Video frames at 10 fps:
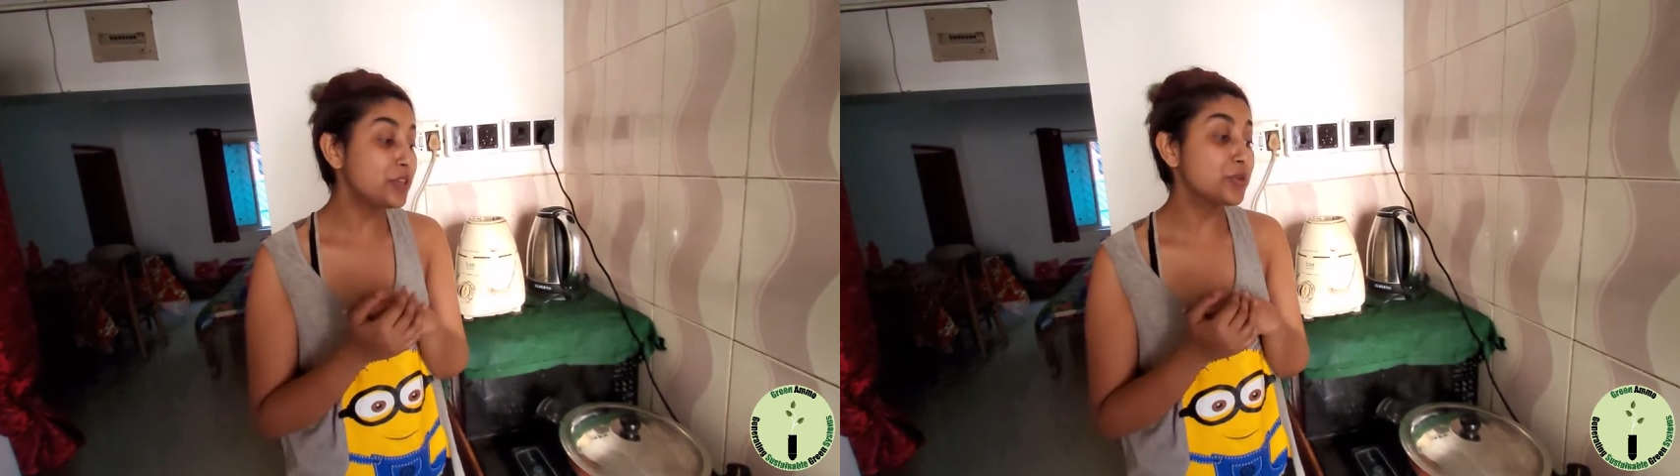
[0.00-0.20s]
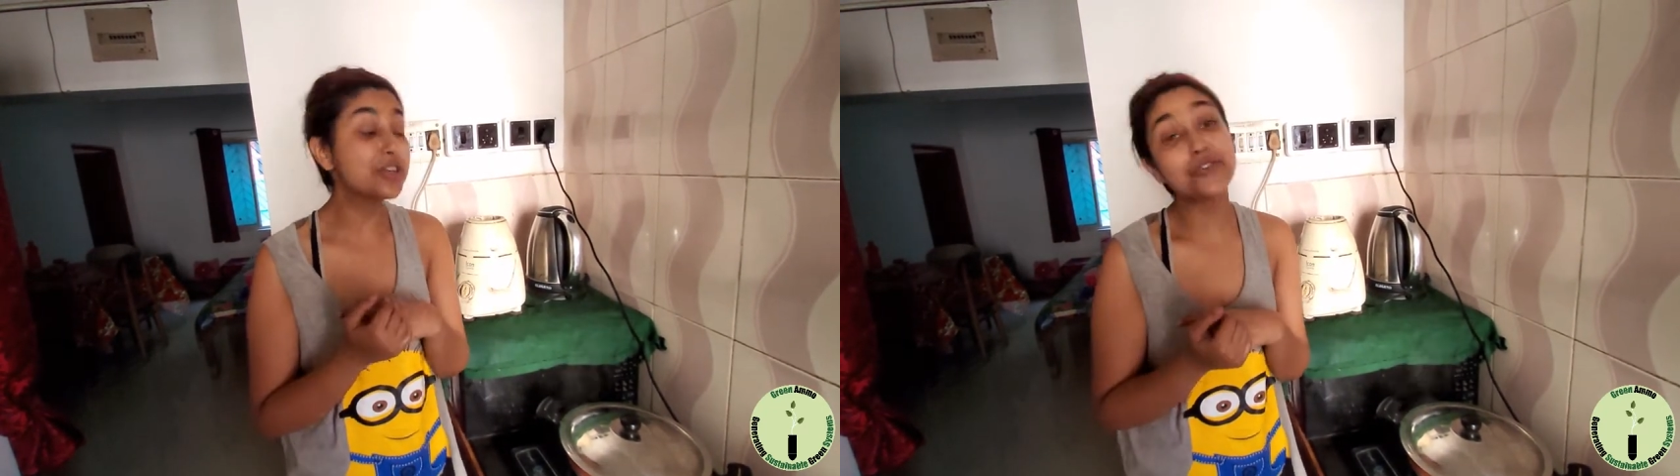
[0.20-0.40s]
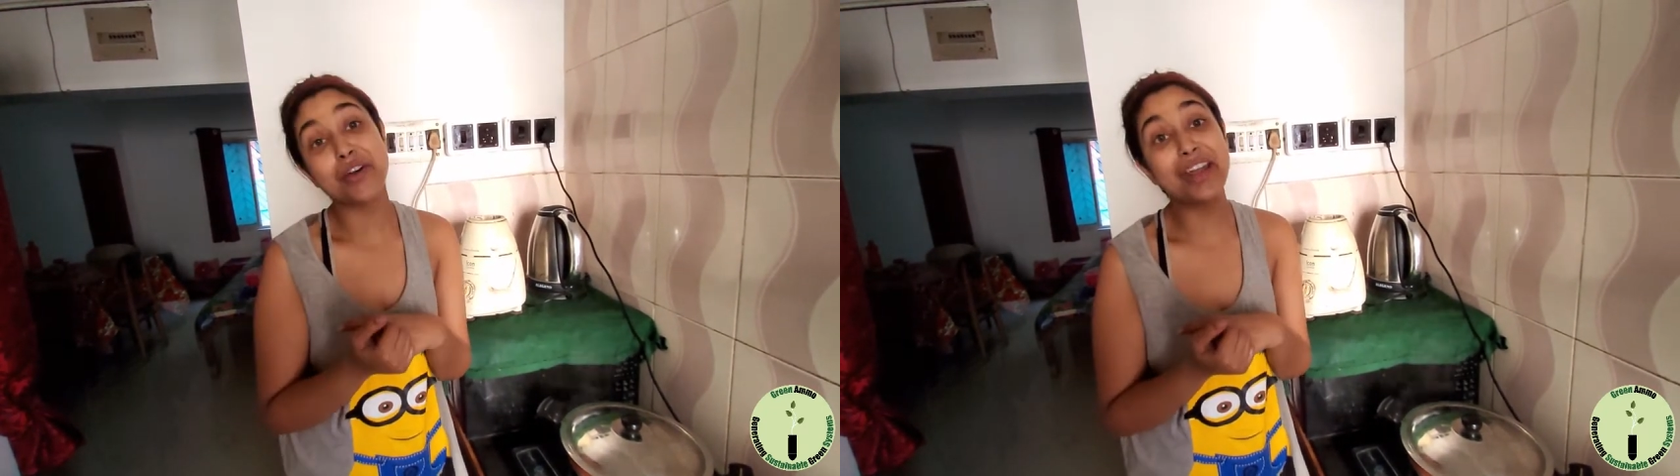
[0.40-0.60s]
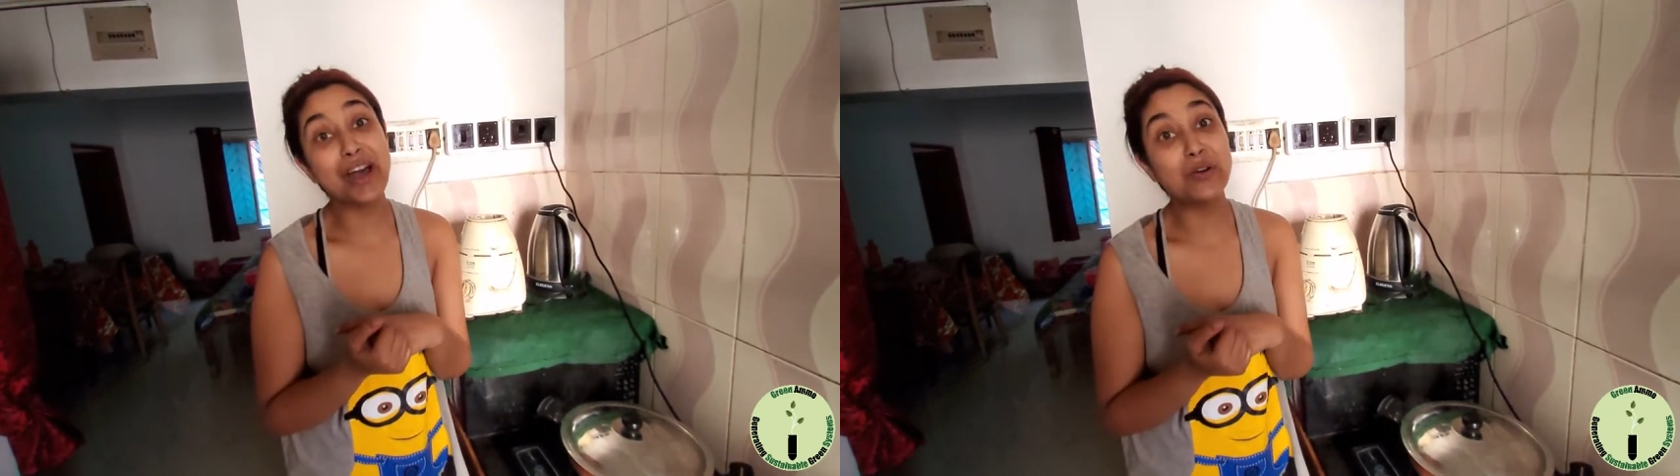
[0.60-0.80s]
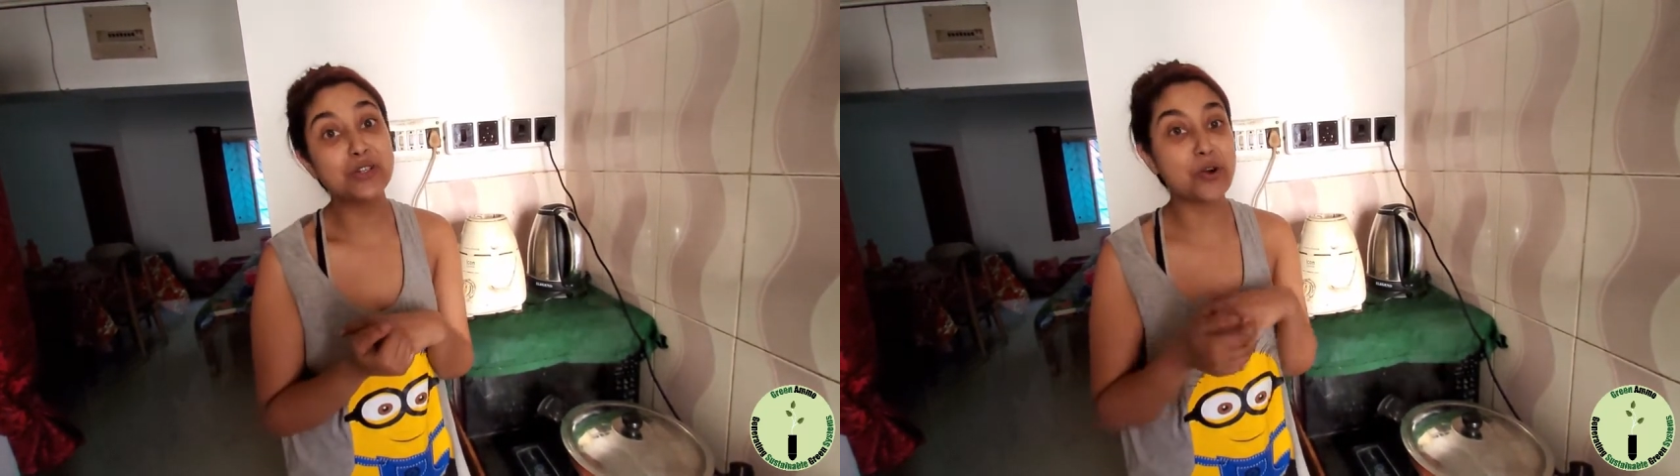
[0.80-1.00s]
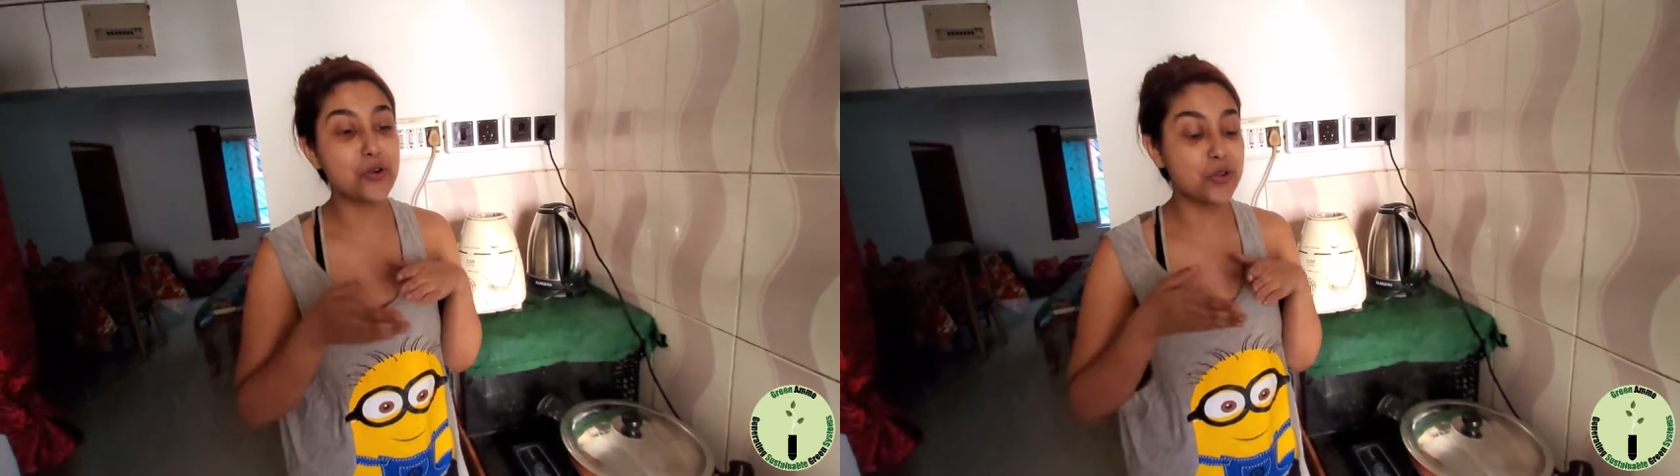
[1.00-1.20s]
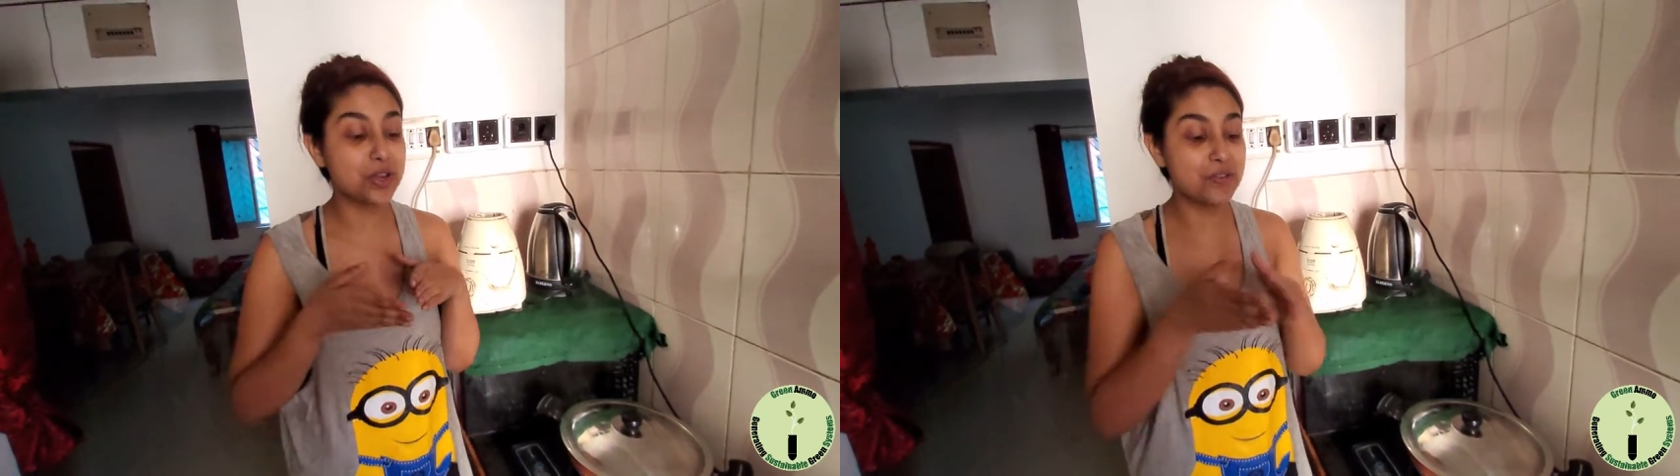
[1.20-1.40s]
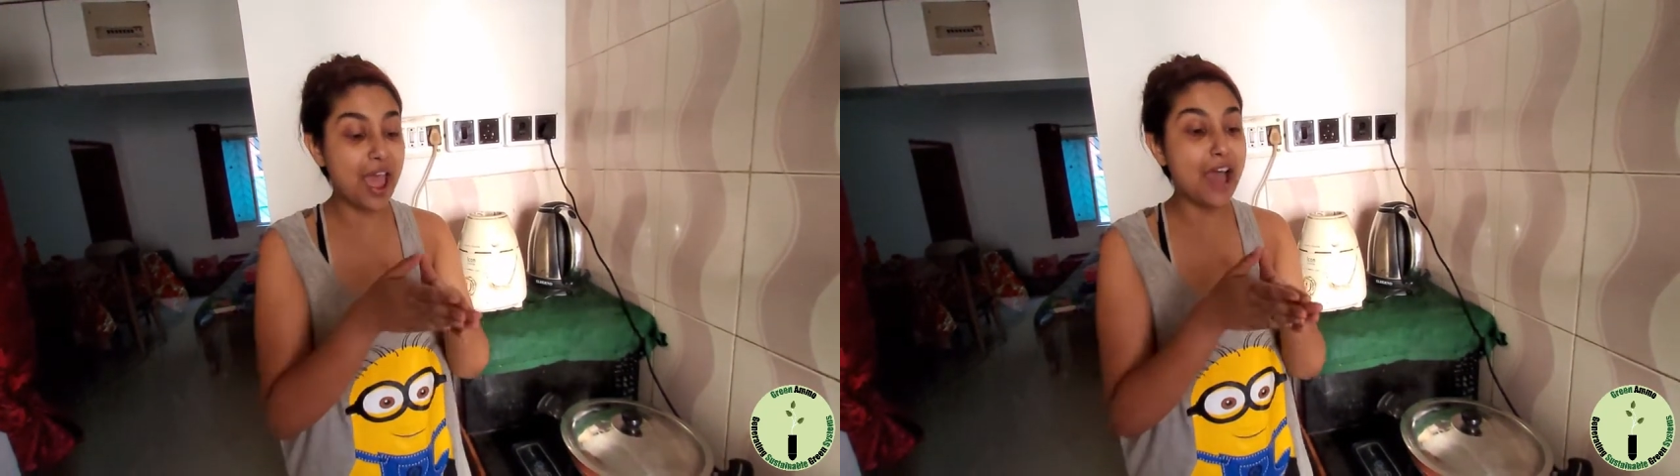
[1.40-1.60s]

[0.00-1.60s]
You can try it out, or you can